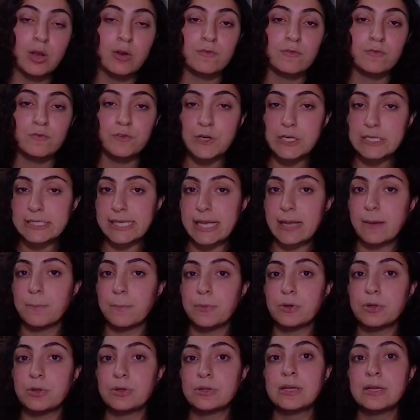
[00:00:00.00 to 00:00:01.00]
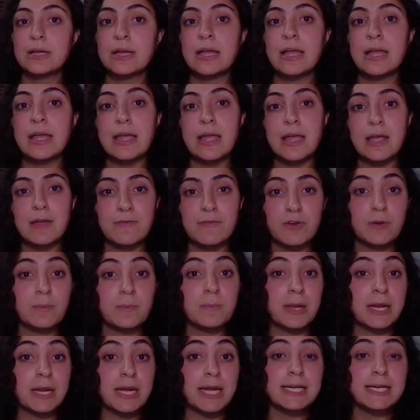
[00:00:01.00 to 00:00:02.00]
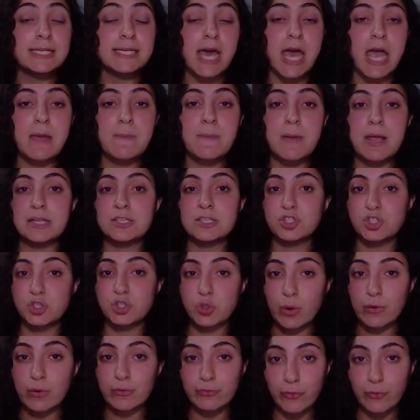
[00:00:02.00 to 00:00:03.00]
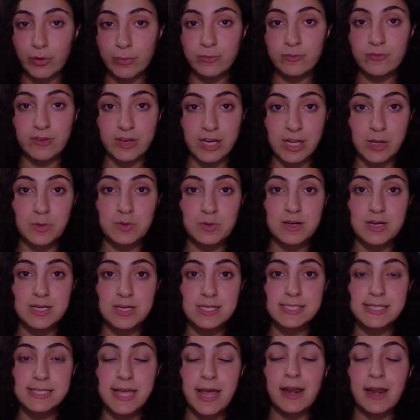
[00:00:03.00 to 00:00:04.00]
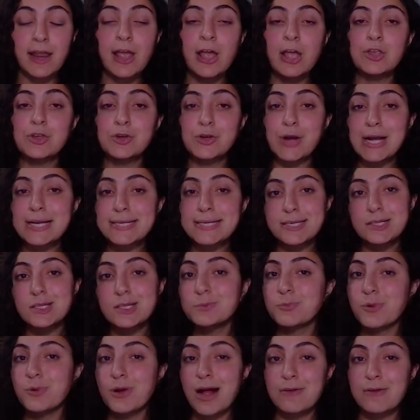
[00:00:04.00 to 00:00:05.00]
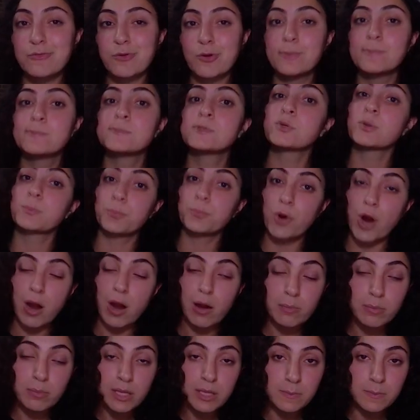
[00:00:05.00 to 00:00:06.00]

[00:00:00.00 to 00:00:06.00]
For example, if your media type is short-form video content, your ideal platforms would probably